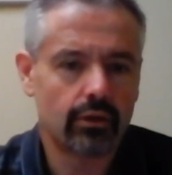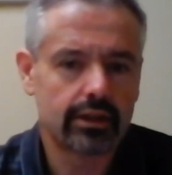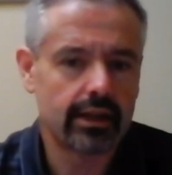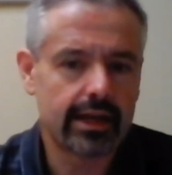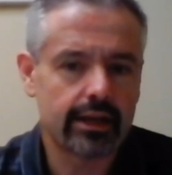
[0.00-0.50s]

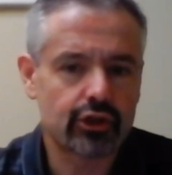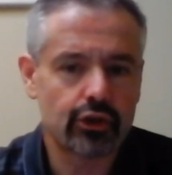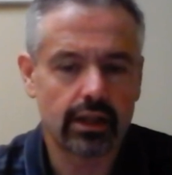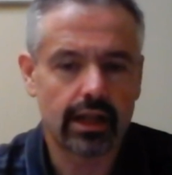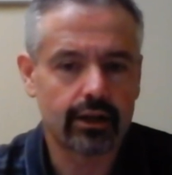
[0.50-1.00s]
it
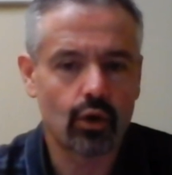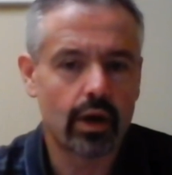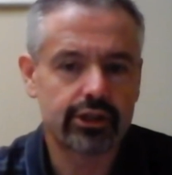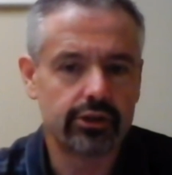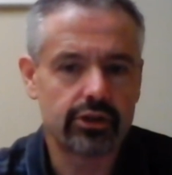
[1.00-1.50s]
answers a lot of
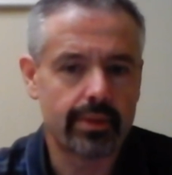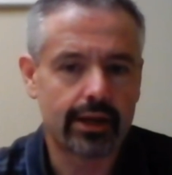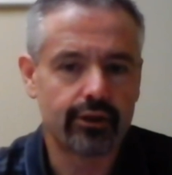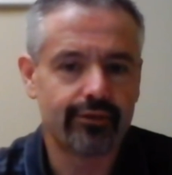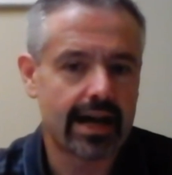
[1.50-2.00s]
questions
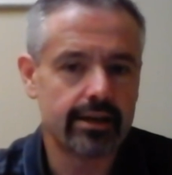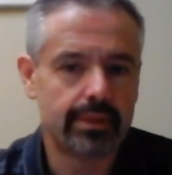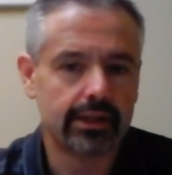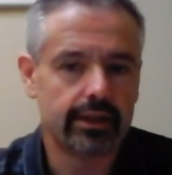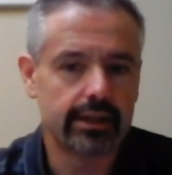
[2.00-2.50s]
about the
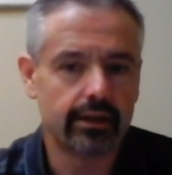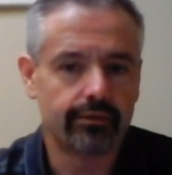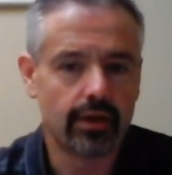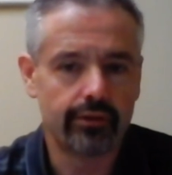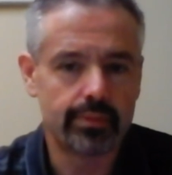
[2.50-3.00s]
viability of
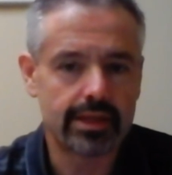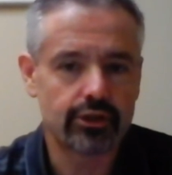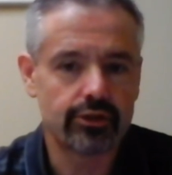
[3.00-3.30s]
the business.